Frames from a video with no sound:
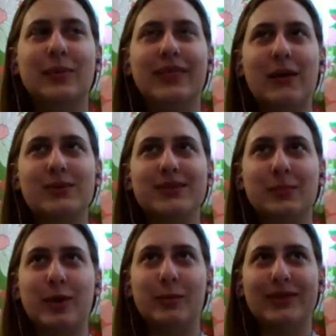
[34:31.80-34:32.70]
that was the
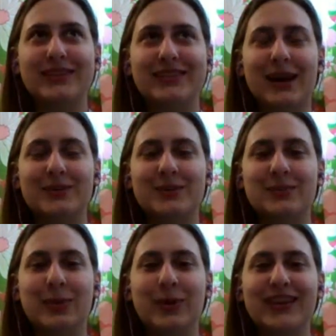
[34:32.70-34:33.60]
purpose, that was the
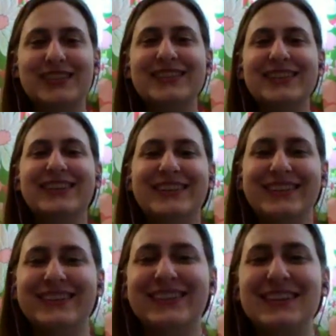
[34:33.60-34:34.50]
point.
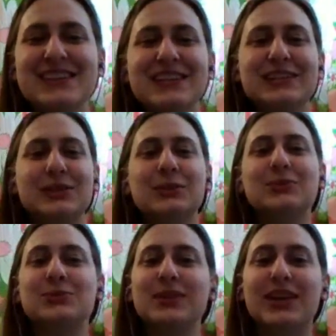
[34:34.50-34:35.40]
So it
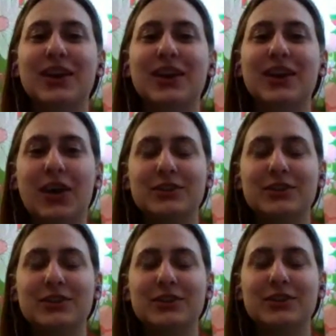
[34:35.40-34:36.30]
was really hard to
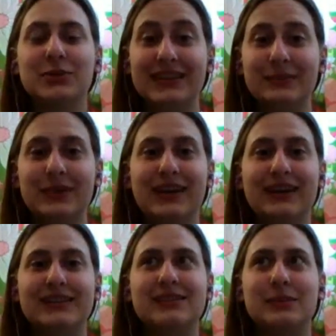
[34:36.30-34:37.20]
read
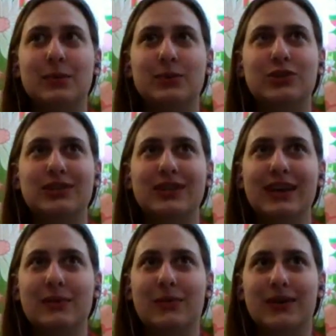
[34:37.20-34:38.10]
because emotionally
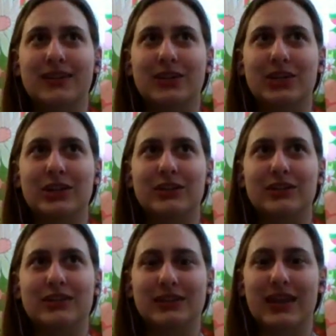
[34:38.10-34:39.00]
I wanted her
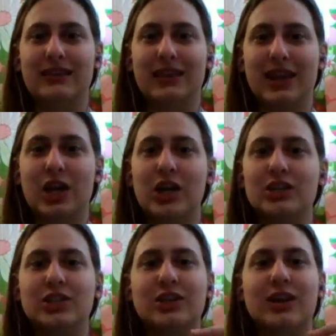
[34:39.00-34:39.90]
to like the
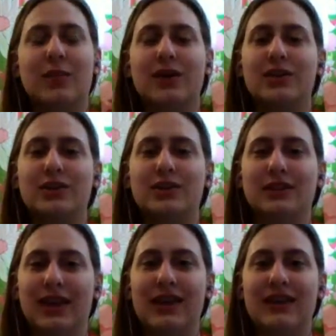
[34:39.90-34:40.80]
character, I wanted her to
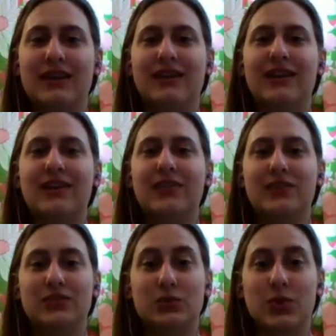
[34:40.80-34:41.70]
like the
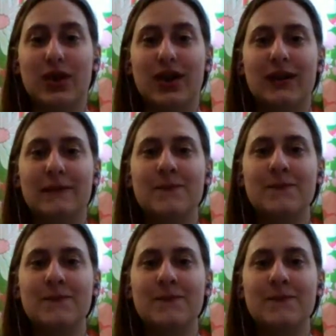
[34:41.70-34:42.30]
story,